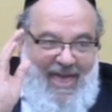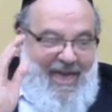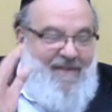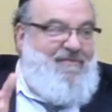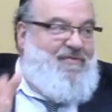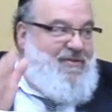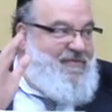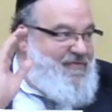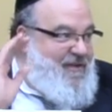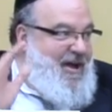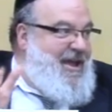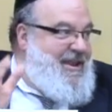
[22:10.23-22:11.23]
every
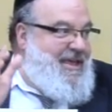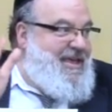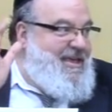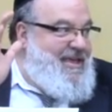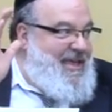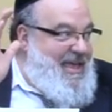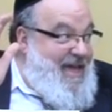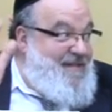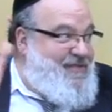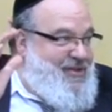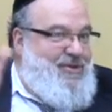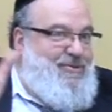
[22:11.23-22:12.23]
Friday
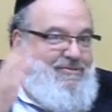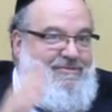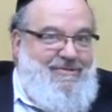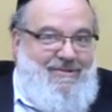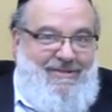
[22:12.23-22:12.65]
afternoon.